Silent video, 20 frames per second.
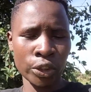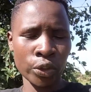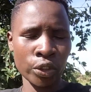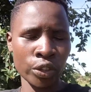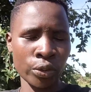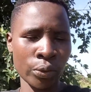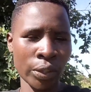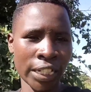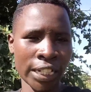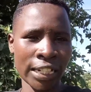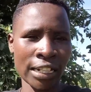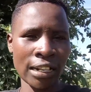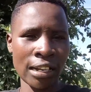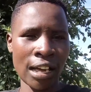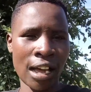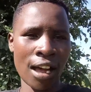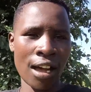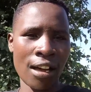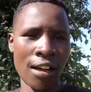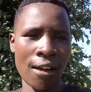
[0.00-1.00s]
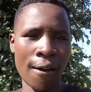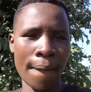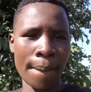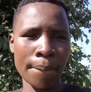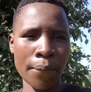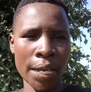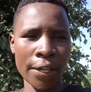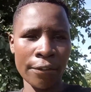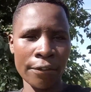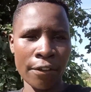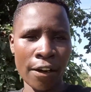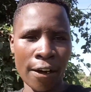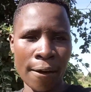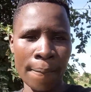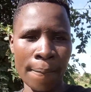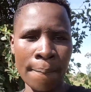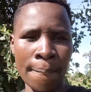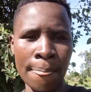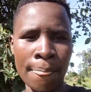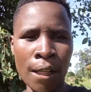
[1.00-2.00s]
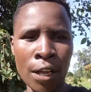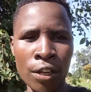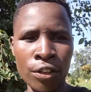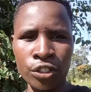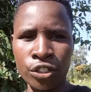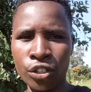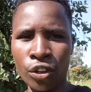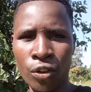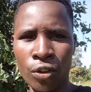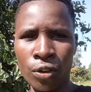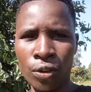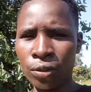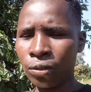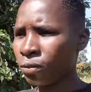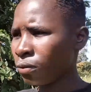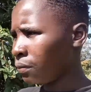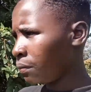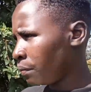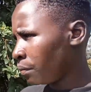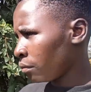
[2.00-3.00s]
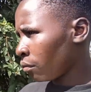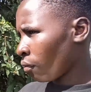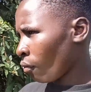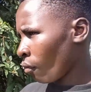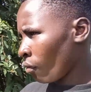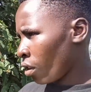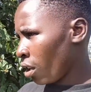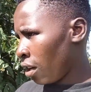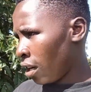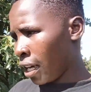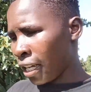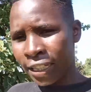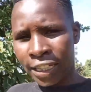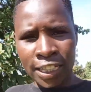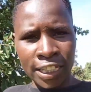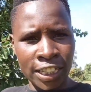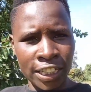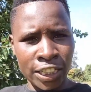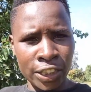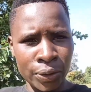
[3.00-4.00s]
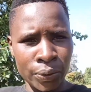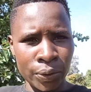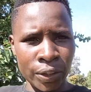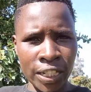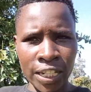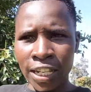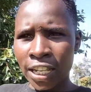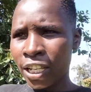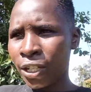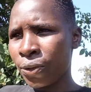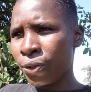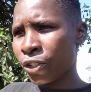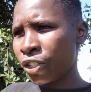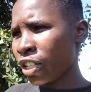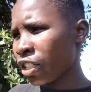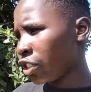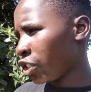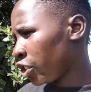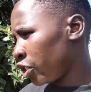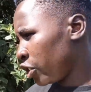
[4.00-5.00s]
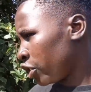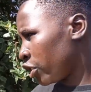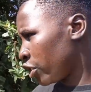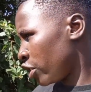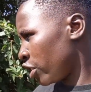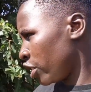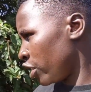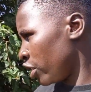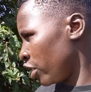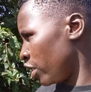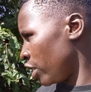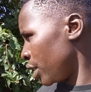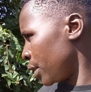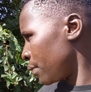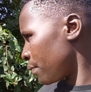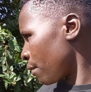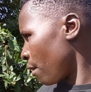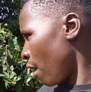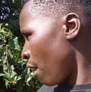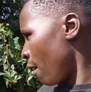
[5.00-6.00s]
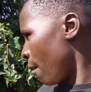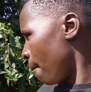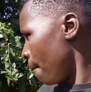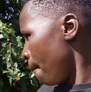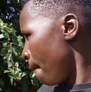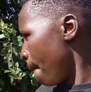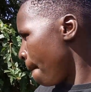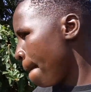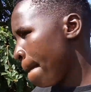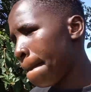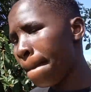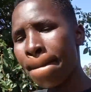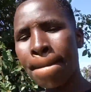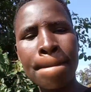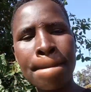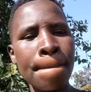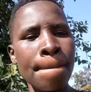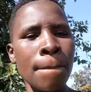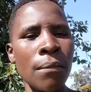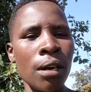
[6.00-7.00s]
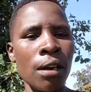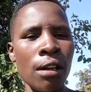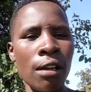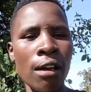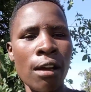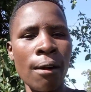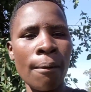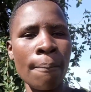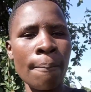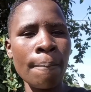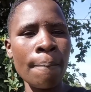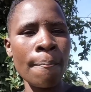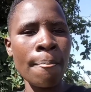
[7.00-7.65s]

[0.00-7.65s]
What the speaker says: well my farm. So I think today you should see this farm. I'm